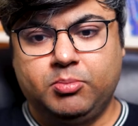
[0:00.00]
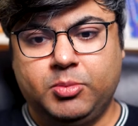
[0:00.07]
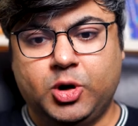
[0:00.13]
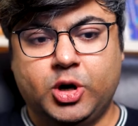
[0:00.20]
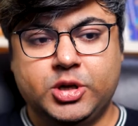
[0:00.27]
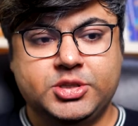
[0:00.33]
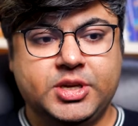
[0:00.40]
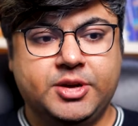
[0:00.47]

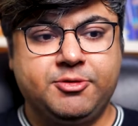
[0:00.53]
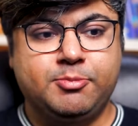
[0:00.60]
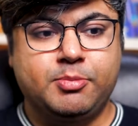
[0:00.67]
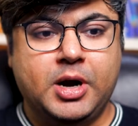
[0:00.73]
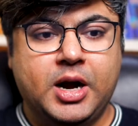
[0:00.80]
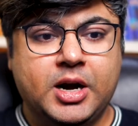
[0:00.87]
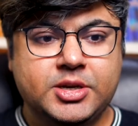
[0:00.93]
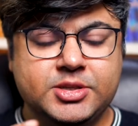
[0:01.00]
Because if
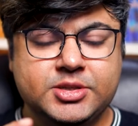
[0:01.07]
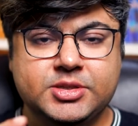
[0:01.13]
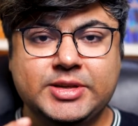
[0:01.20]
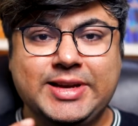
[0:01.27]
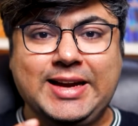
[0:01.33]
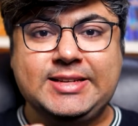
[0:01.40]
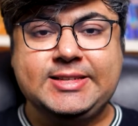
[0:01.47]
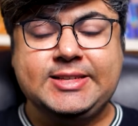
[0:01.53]
Mars
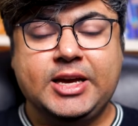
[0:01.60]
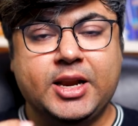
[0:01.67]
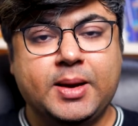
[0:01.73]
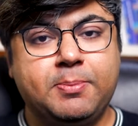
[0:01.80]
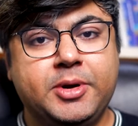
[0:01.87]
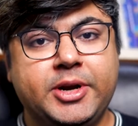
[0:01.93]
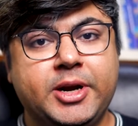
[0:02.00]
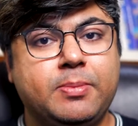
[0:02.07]
gets
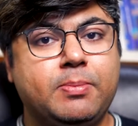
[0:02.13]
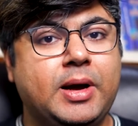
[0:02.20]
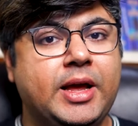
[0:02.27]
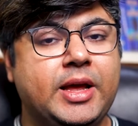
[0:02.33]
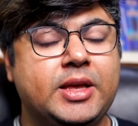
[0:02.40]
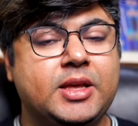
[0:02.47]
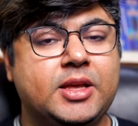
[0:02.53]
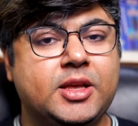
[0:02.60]
corrupted
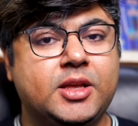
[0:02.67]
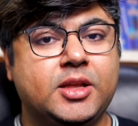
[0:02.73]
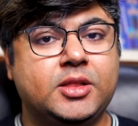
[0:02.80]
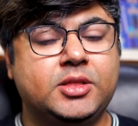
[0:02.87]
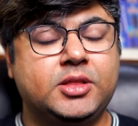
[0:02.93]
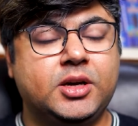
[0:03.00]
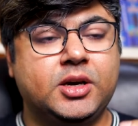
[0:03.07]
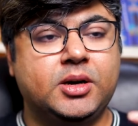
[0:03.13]
by
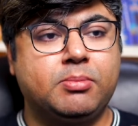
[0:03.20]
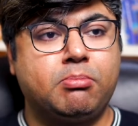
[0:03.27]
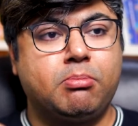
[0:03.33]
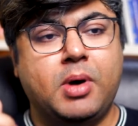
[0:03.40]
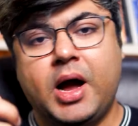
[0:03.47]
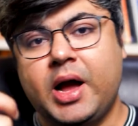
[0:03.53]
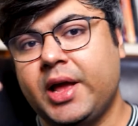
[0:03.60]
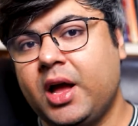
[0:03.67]
the
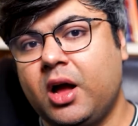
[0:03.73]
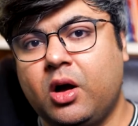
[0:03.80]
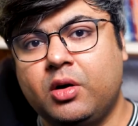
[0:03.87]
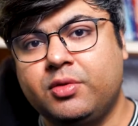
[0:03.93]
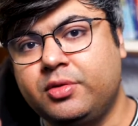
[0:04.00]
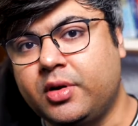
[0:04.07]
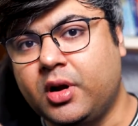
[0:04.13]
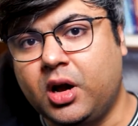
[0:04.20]
maya
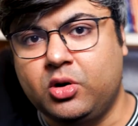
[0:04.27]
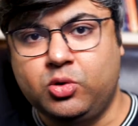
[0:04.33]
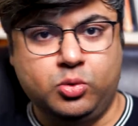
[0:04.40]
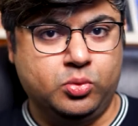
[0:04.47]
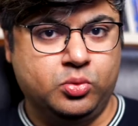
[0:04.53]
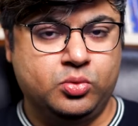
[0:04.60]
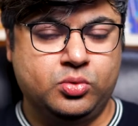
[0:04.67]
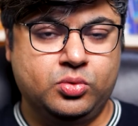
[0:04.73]
of
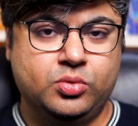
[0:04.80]
Rahu,